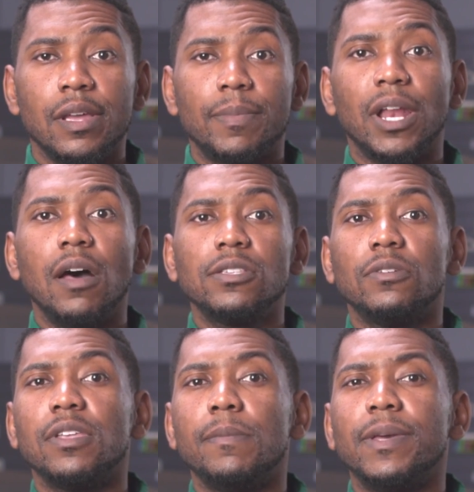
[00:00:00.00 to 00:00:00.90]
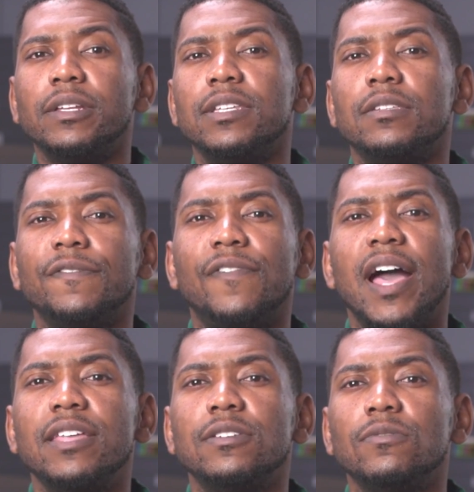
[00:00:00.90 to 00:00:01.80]
but also the ability to
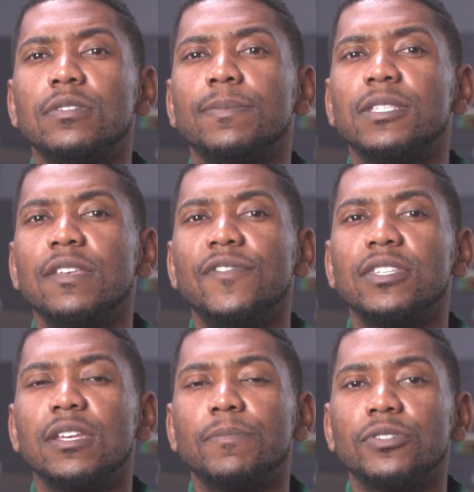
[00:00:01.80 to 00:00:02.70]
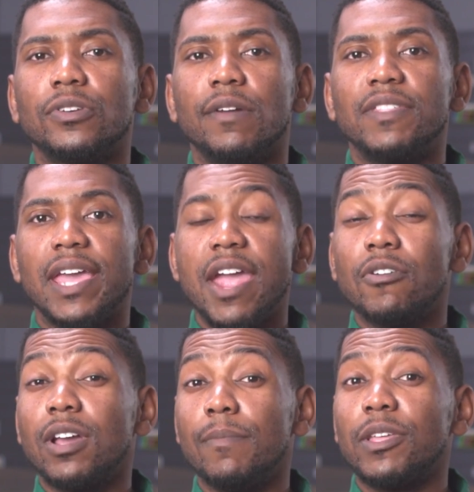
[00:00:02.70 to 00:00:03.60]
fine-tune the specific temperature of the air
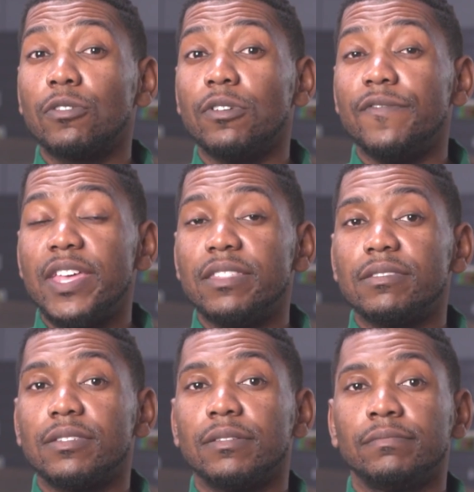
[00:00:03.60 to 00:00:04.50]
coming through the vents.